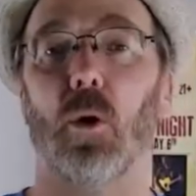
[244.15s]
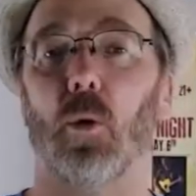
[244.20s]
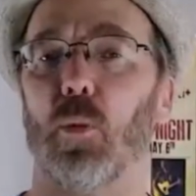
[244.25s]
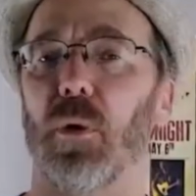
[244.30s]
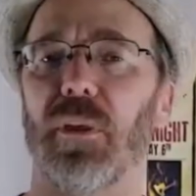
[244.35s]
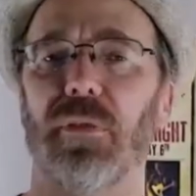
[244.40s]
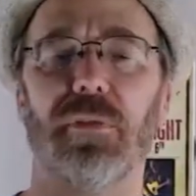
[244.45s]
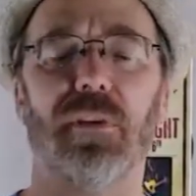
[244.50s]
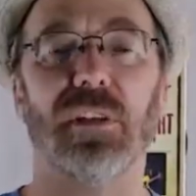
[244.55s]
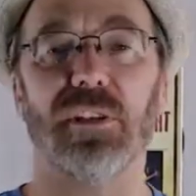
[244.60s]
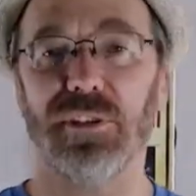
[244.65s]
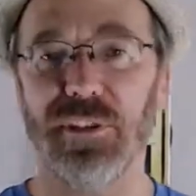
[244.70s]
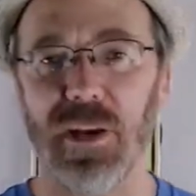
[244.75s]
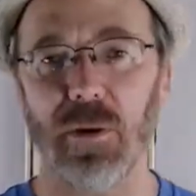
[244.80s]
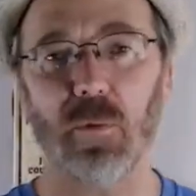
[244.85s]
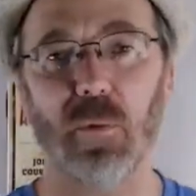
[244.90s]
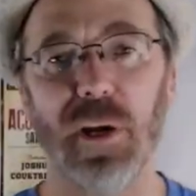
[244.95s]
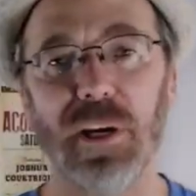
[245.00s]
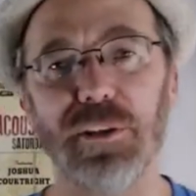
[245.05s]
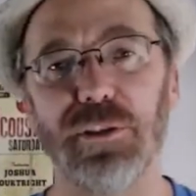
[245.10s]
with
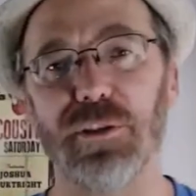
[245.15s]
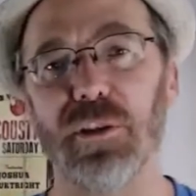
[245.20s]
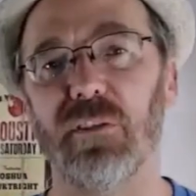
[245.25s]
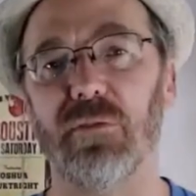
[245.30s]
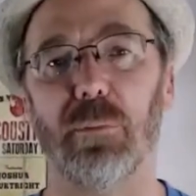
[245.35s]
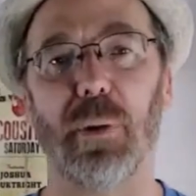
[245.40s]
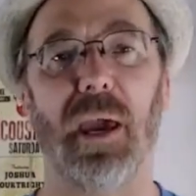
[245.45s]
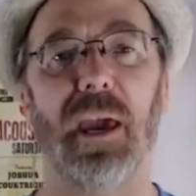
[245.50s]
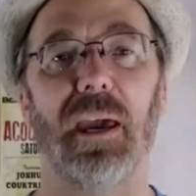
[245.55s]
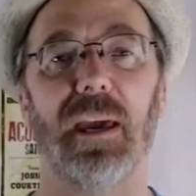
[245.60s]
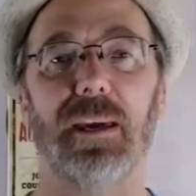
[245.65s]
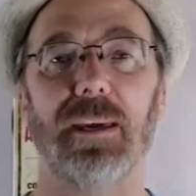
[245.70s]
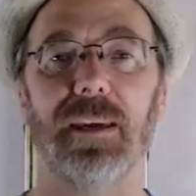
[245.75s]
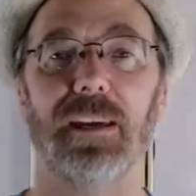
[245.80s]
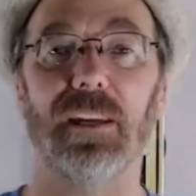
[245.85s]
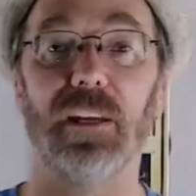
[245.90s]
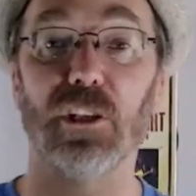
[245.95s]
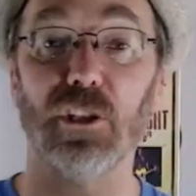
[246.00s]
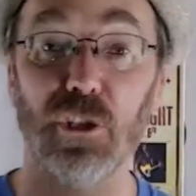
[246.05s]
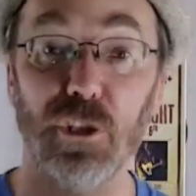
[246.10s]
set rates of pay
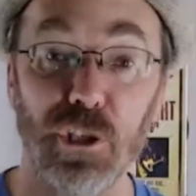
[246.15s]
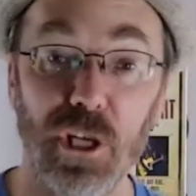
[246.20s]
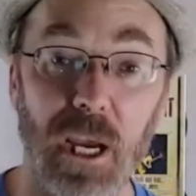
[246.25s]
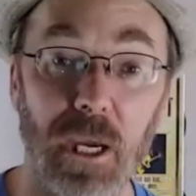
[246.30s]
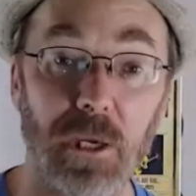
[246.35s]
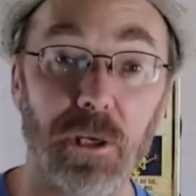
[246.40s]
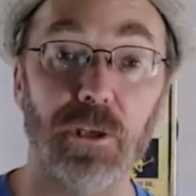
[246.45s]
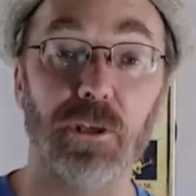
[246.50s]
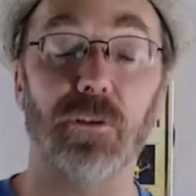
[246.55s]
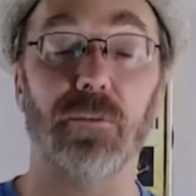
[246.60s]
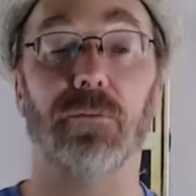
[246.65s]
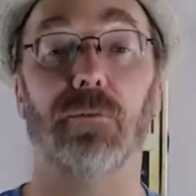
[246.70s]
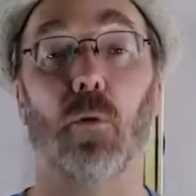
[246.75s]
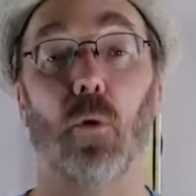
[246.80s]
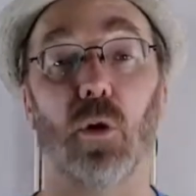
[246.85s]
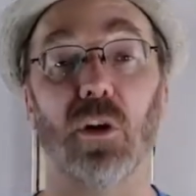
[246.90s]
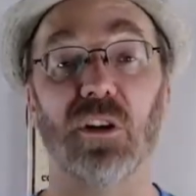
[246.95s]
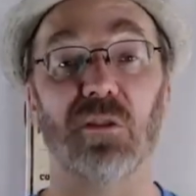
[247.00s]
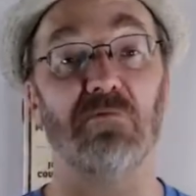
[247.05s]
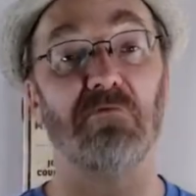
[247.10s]
in exchange
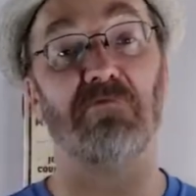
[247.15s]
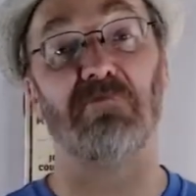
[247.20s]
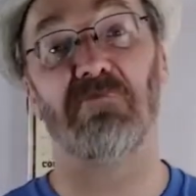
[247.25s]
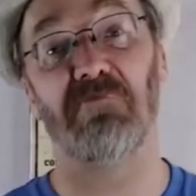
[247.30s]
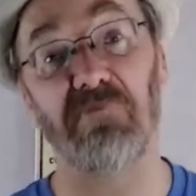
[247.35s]
for